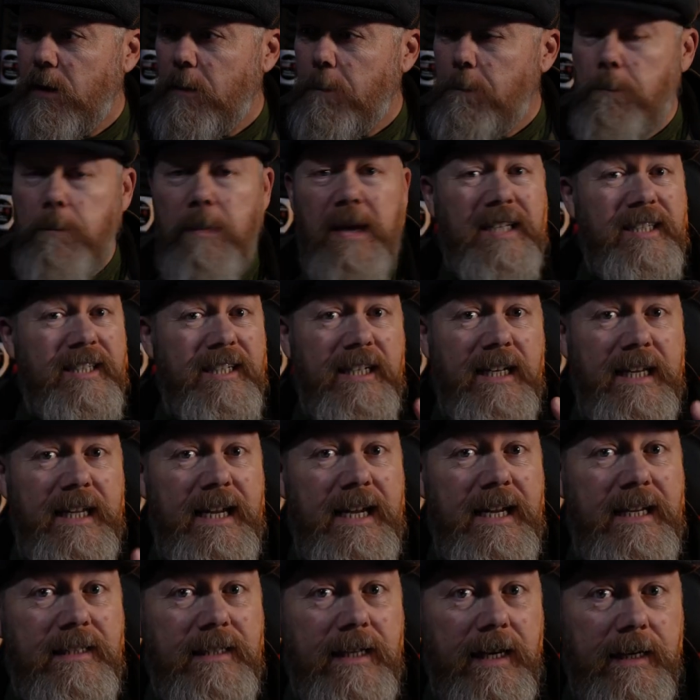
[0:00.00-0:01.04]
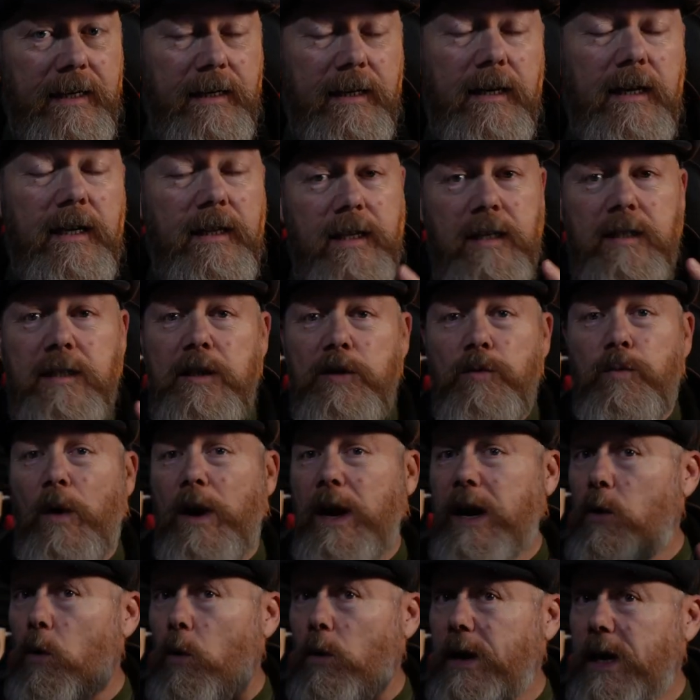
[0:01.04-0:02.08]
Misleading. This is where
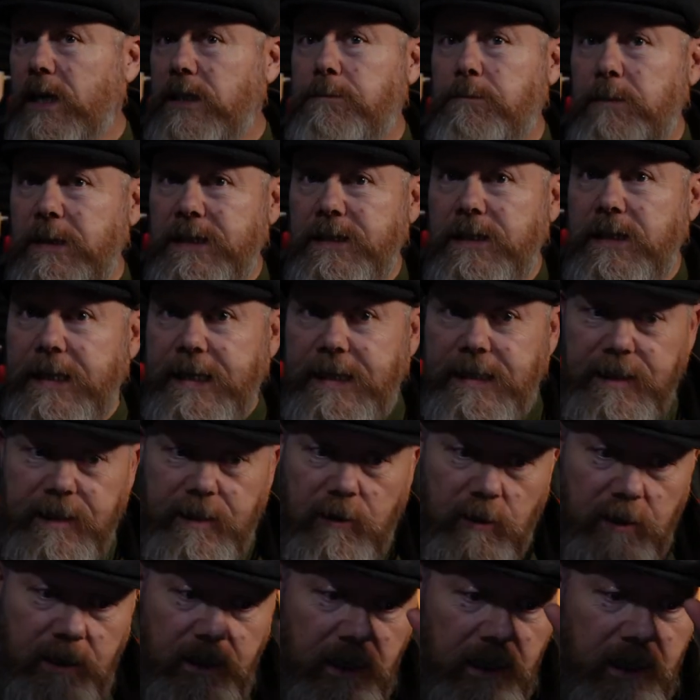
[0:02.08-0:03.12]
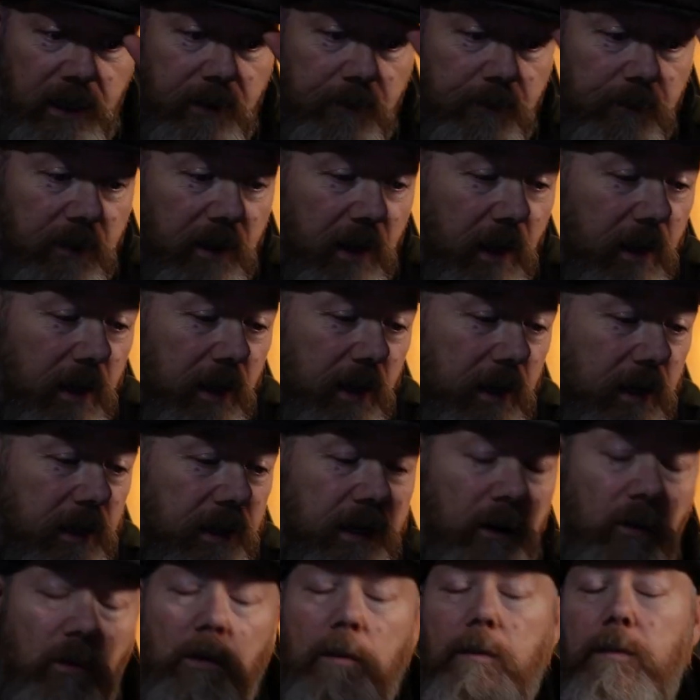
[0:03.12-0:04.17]
it all gets misleading, okay?
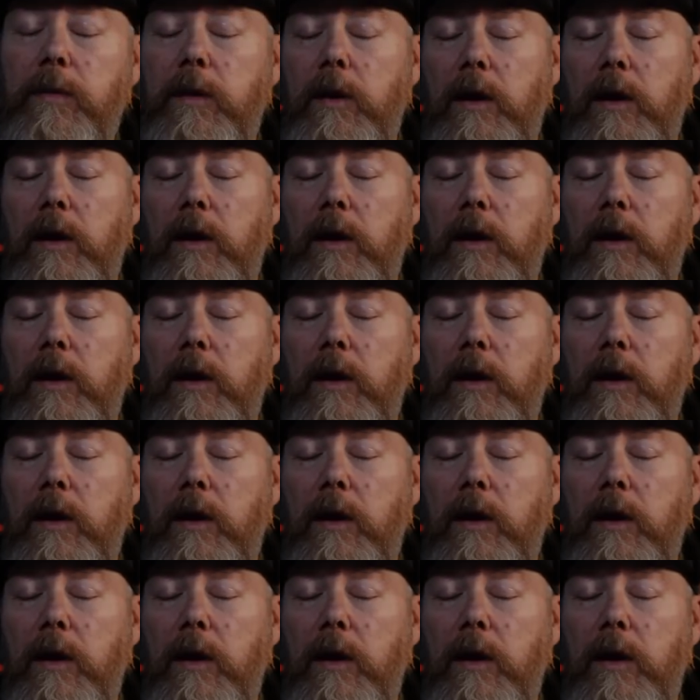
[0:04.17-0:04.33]
Now,